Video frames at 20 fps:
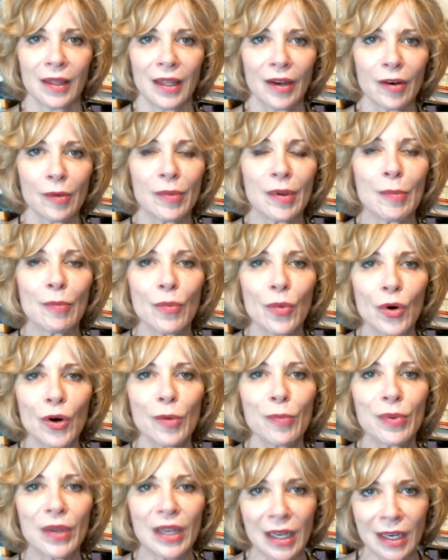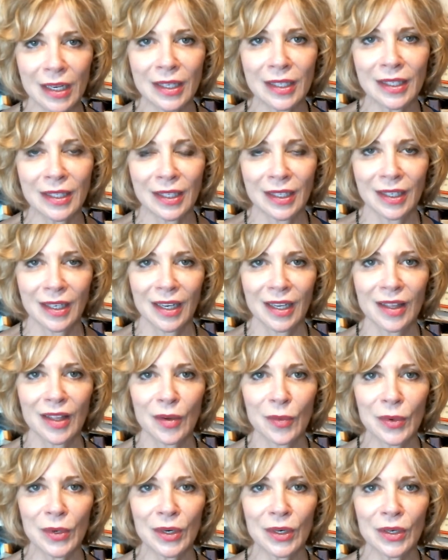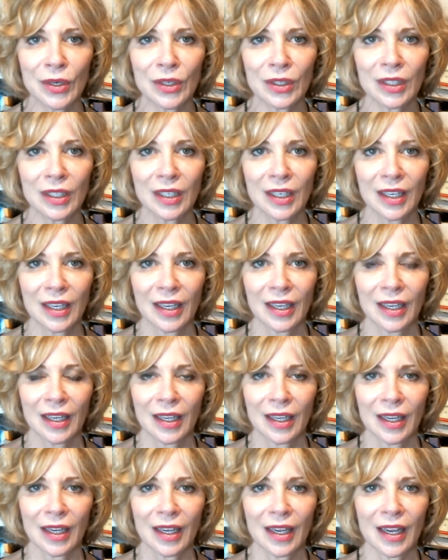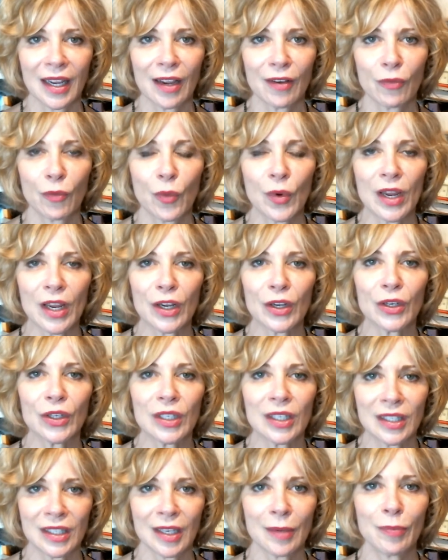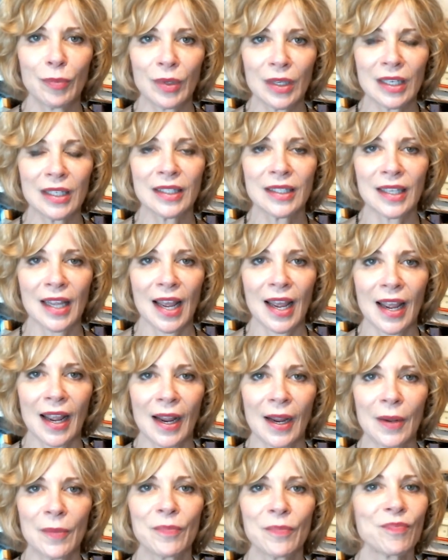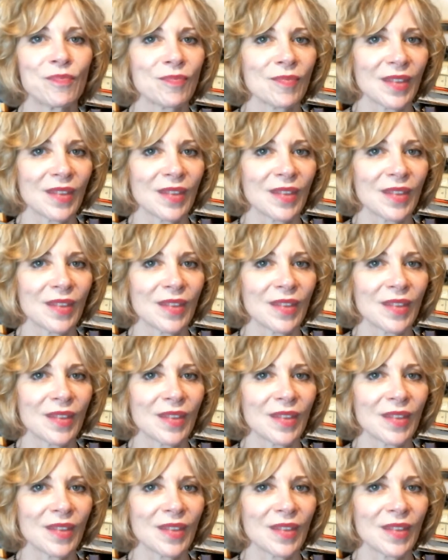There would be more peace in the world if we could simply say,